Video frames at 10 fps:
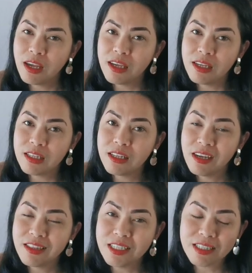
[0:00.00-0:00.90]
and
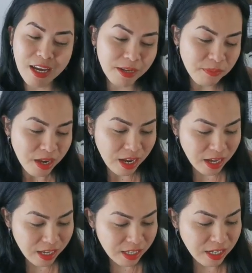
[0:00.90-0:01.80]
this time
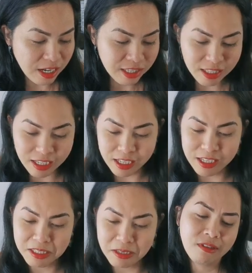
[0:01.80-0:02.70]
I got
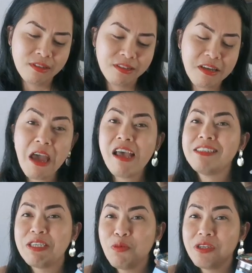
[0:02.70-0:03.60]
this
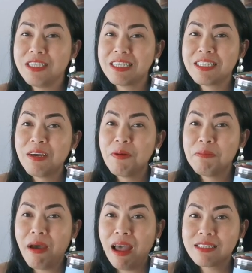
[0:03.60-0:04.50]
SeaWeed's
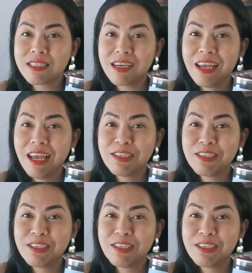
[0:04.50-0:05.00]
mask.